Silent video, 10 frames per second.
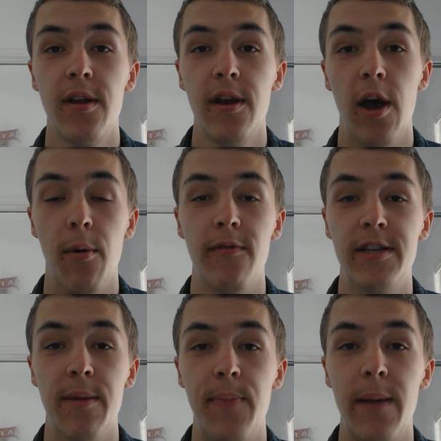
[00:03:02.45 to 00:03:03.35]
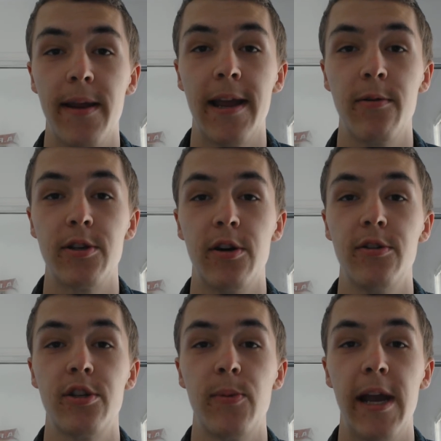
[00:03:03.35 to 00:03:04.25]
Obviously Aubameyang was
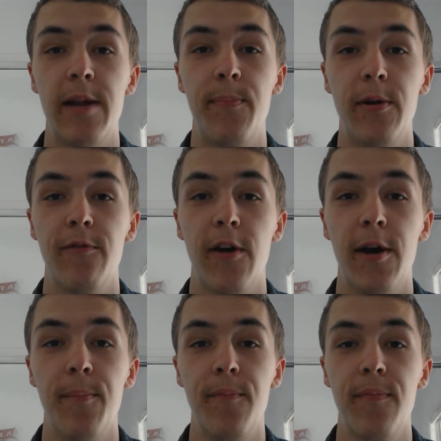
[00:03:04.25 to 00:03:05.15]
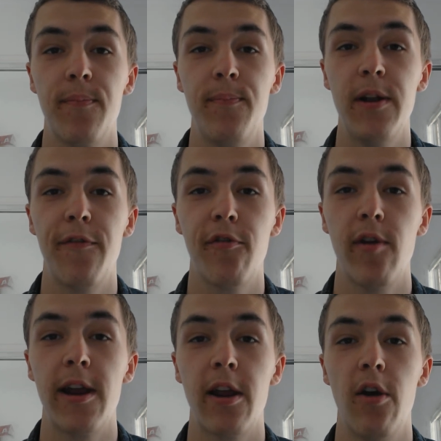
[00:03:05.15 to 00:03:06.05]
on, so we had a bit of
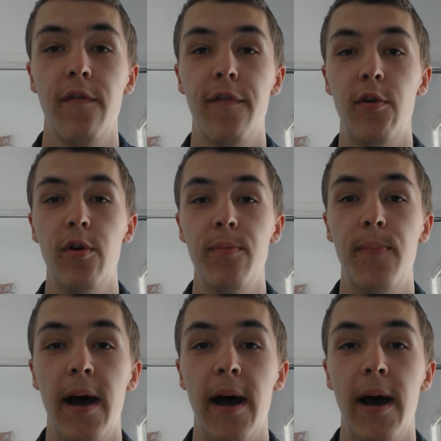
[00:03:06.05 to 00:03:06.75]
threat going forward,